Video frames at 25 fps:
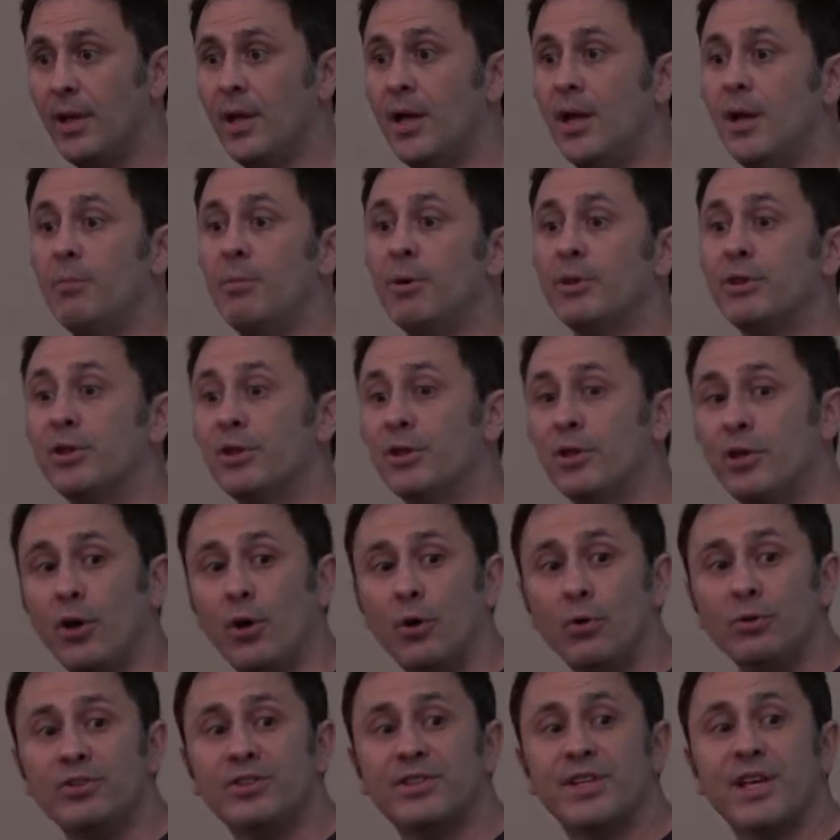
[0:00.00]
But the
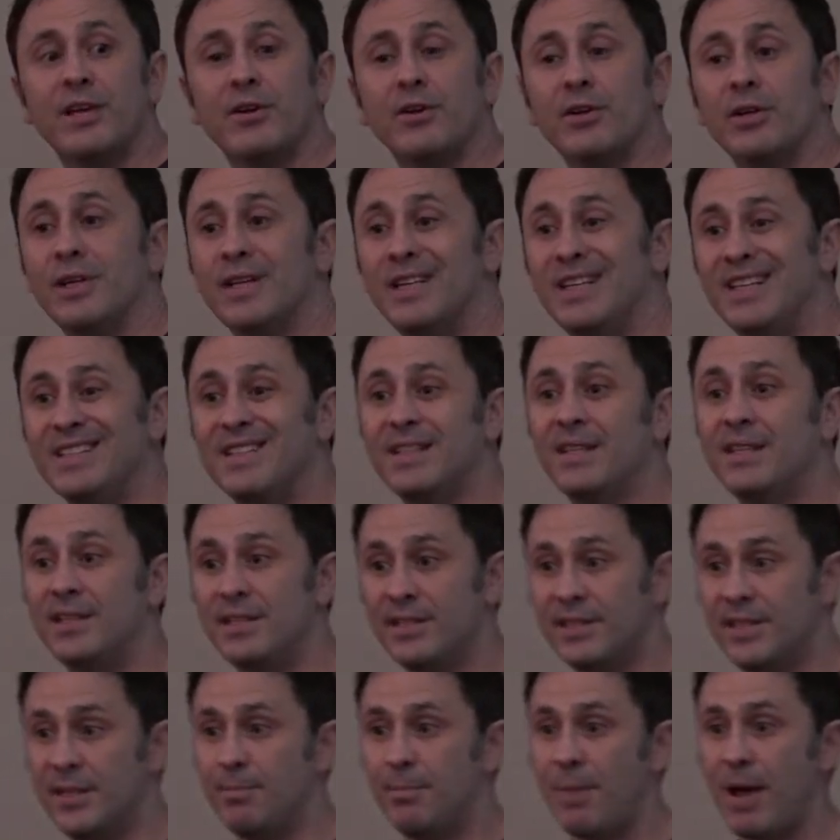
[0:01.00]
gold standard is the
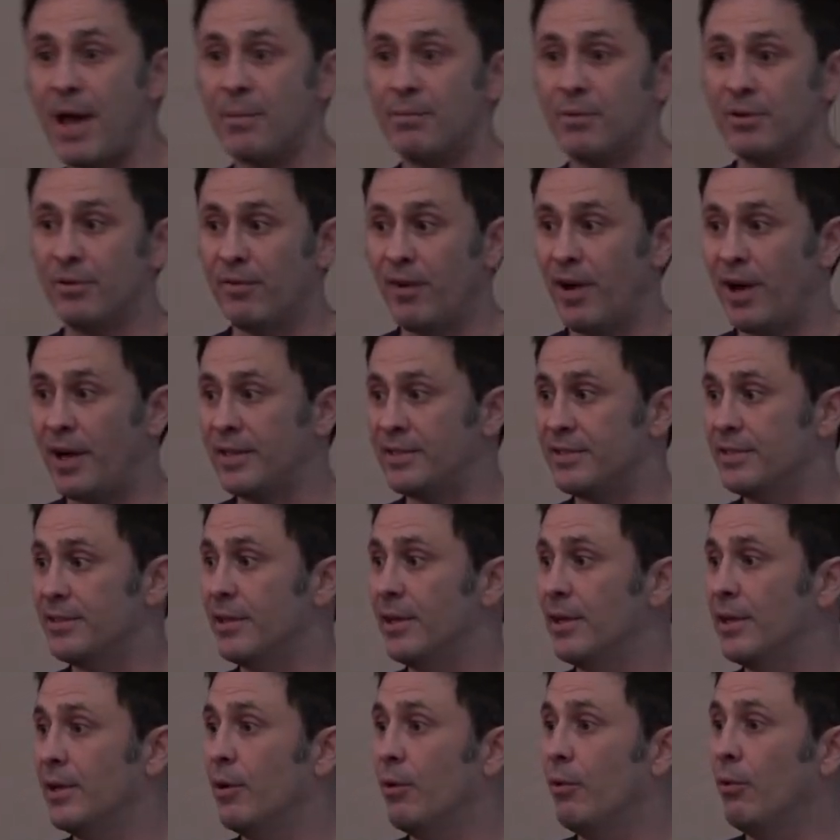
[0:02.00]
CPAP device.
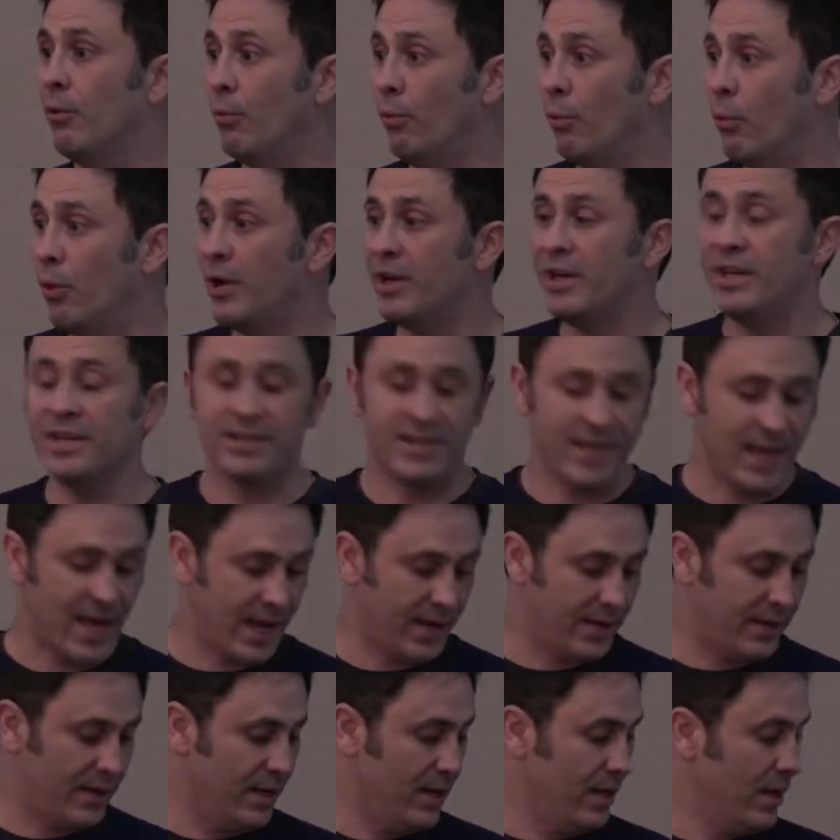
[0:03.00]
What is
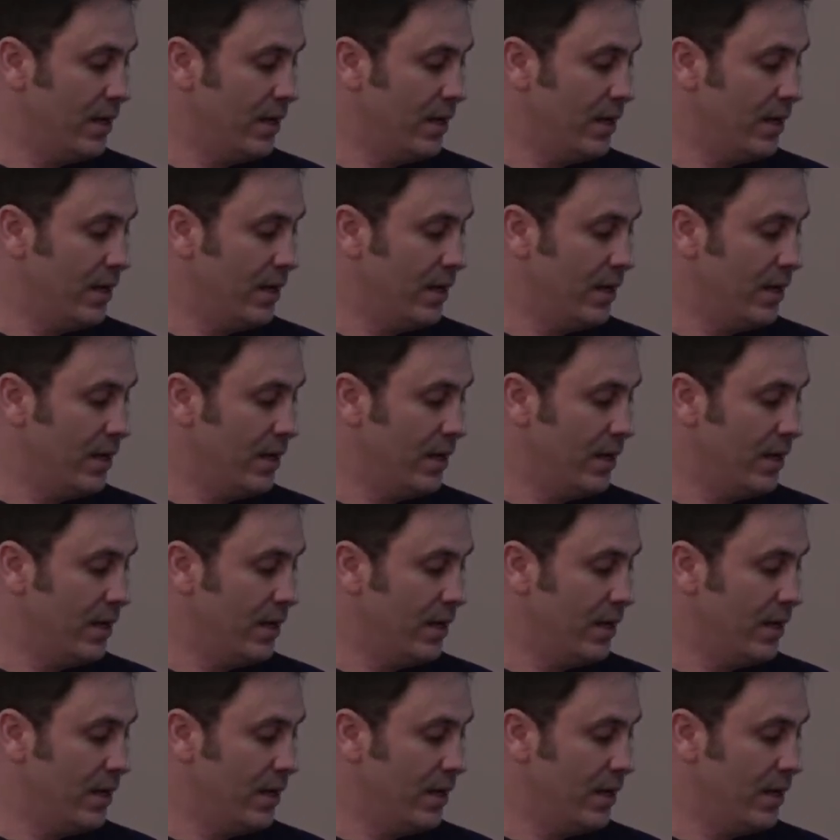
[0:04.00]
that?